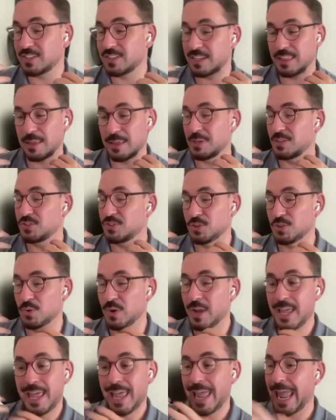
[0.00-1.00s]
You can stick
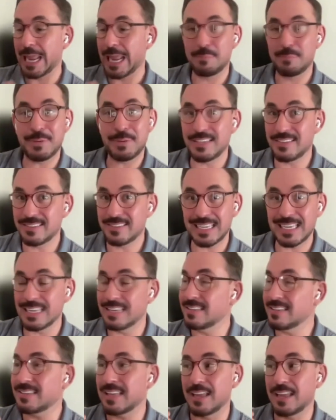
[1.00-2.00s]
them into
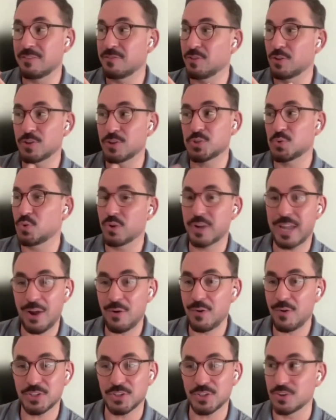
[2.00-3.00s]
NPCs and
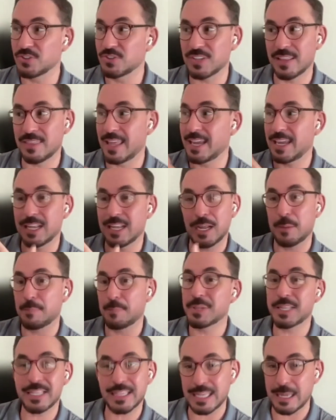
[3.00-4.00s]
virtual characters, and
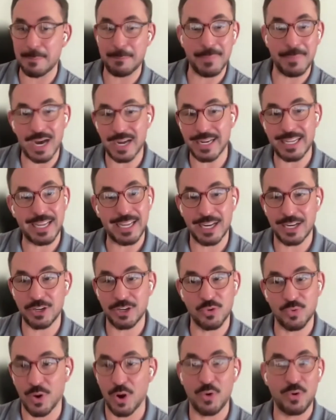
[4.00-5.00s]
they can completely
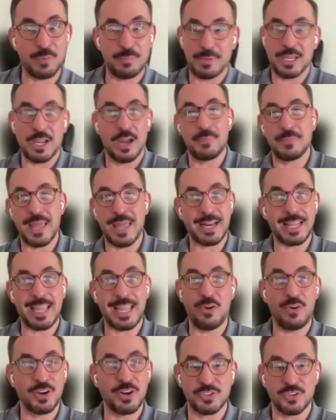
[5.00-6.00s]
embody and grow and
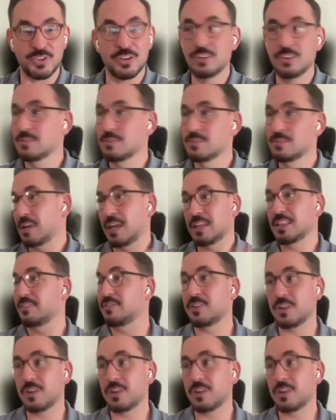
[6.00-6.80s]
become that character